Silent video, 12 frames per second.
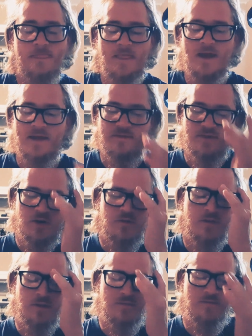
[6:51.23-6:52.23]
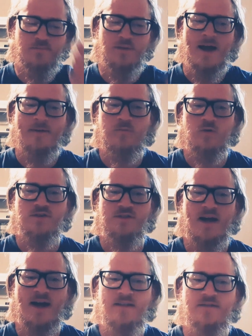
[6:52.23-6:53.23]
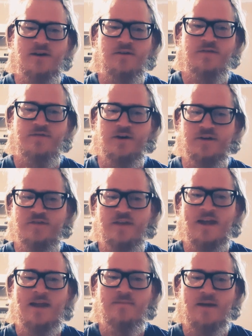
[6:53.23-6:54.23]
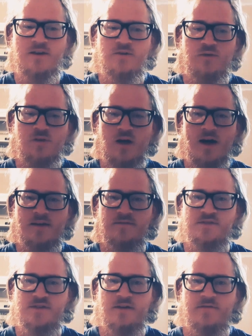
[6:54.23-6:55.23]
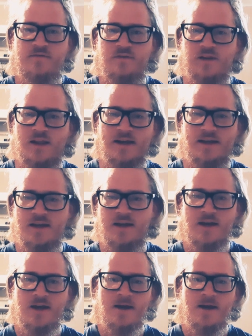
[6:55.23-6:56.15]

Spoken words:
And Blackmore's Night, their theme, they do a lot of stuff like,